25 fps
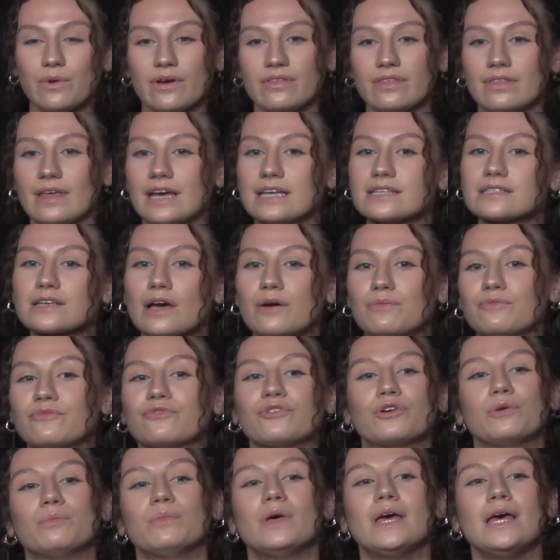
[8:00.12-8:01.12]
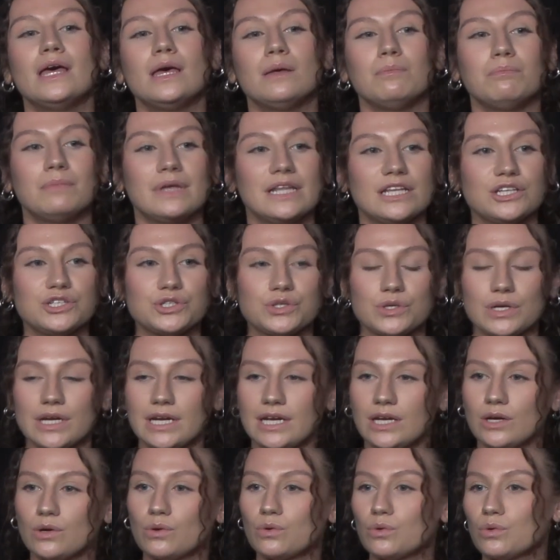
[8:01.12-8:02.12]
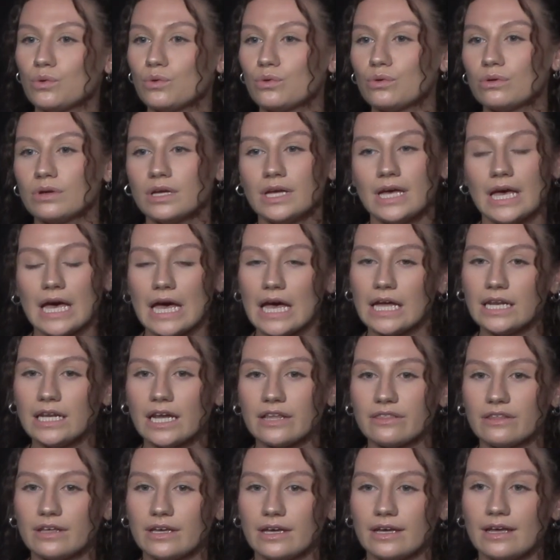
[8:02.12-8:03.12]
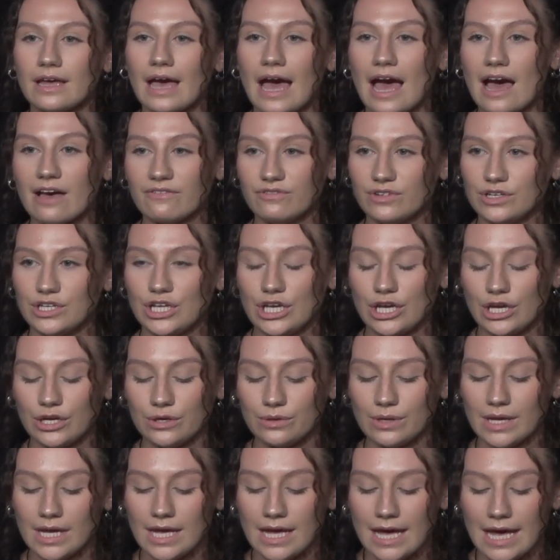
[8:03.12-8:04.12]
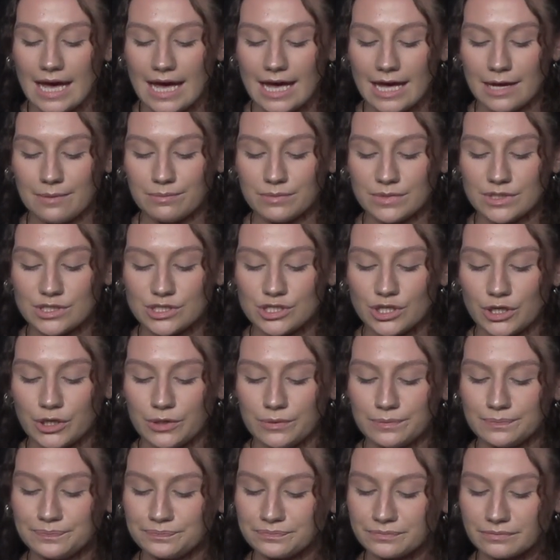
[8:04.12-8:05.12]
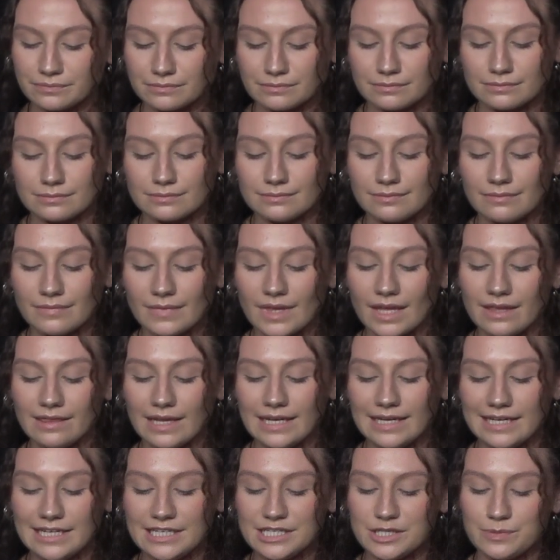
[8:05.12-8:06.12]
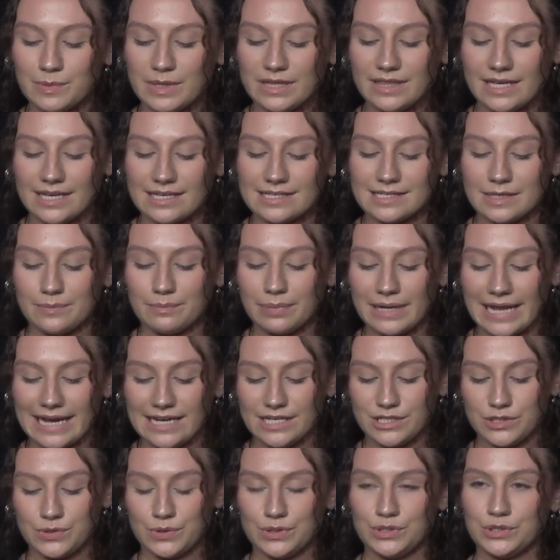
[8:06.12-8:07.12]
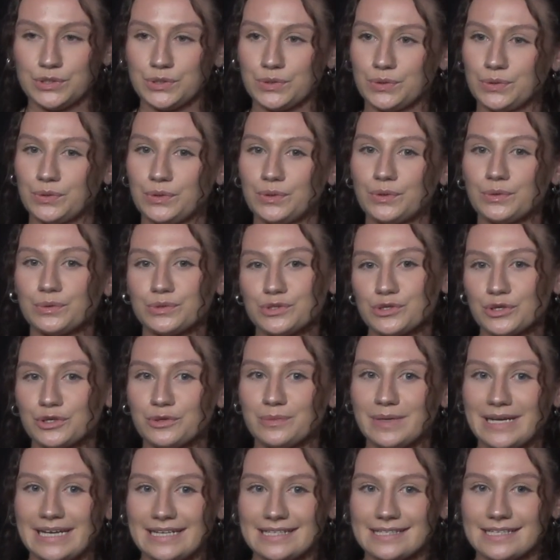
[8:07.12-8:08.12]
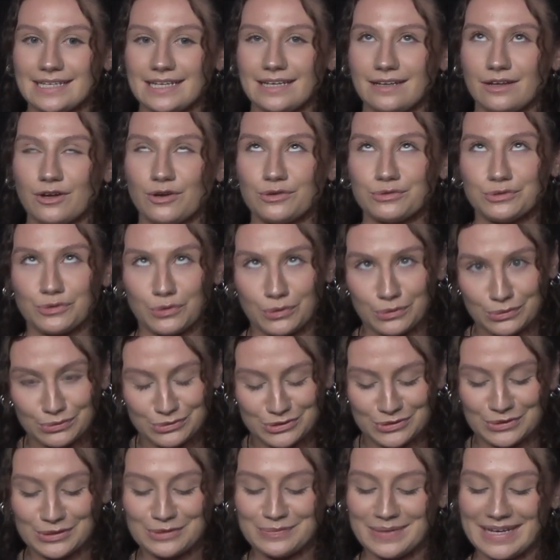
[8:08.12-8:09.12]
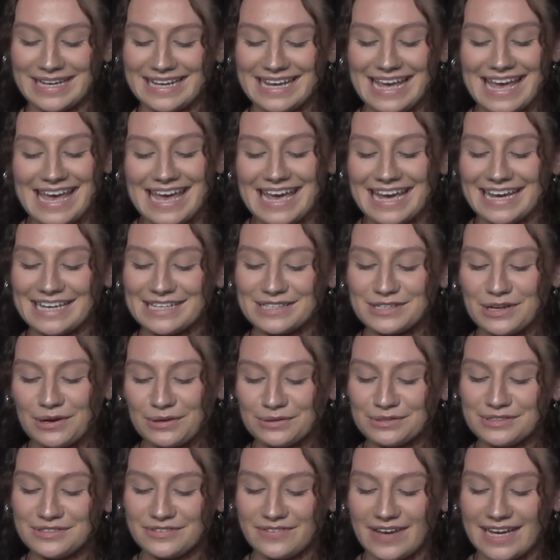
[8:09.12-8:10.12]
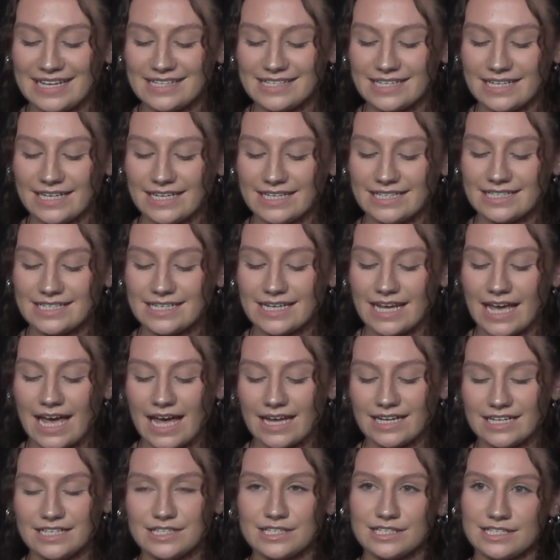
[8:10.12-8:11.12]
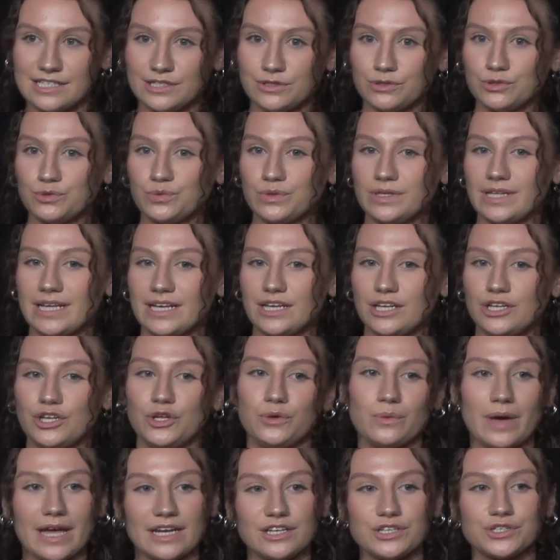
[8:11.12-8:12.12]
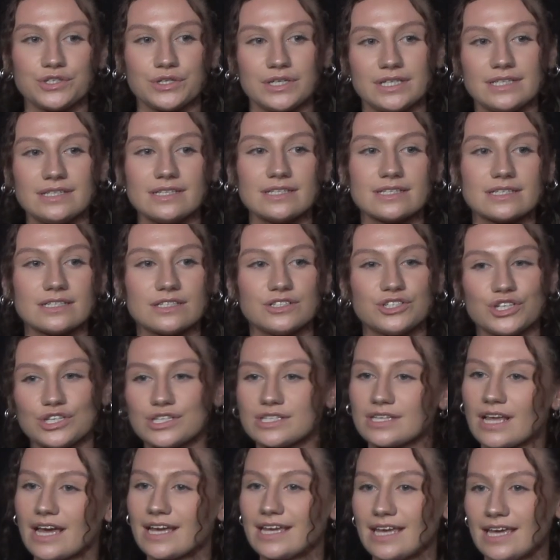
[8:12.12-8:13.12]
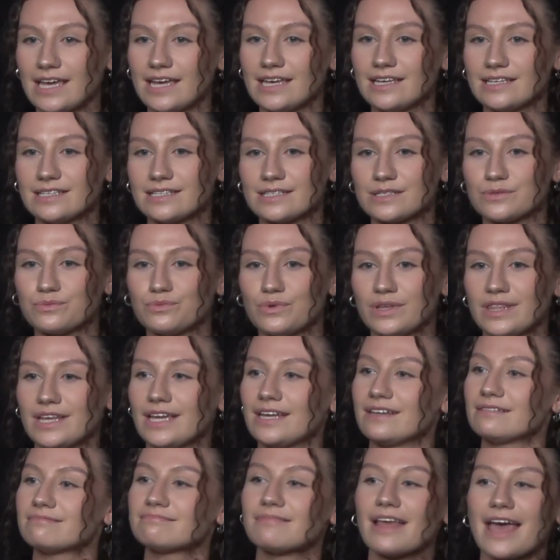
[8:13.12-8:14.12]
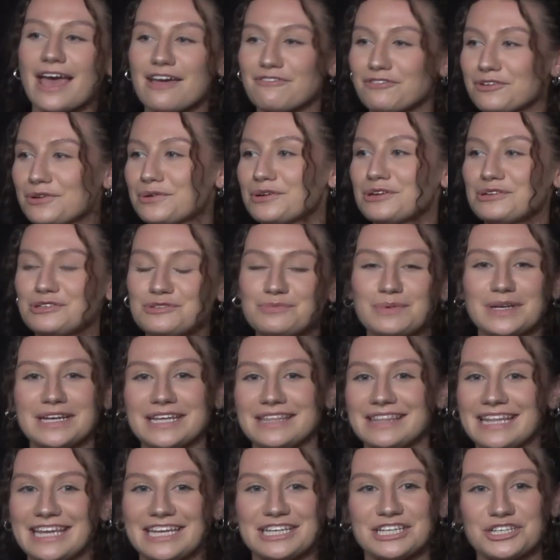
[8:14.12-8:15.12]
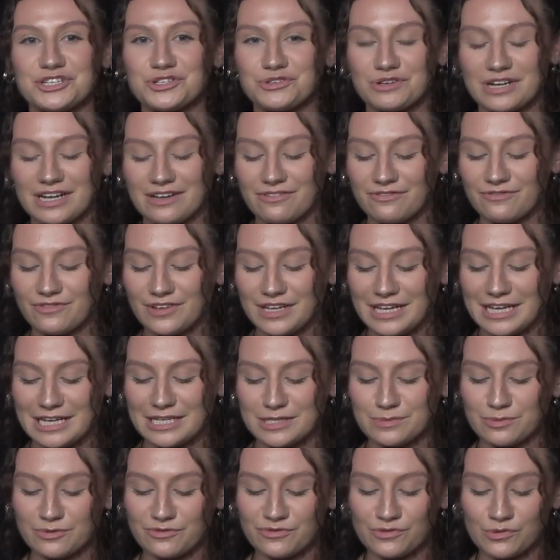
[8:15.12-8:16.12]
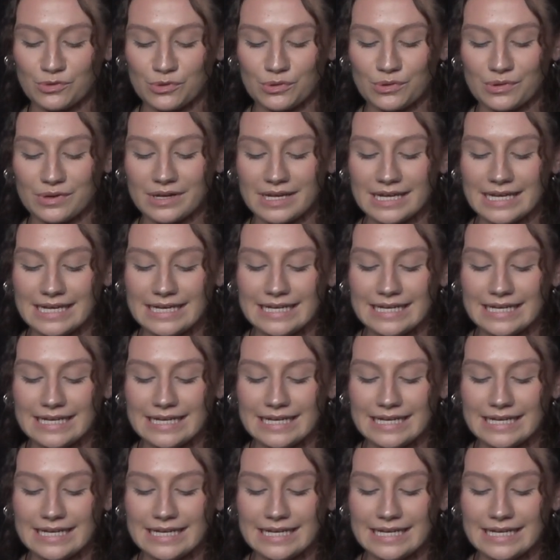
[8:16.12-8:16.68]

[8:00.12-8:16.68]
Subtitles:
whether that's come from military or another avenue. So there needs to be things in place to ensure autonomy is cultivated and instilled within new entrants, just like it is within everyone who's been in the industry for years before.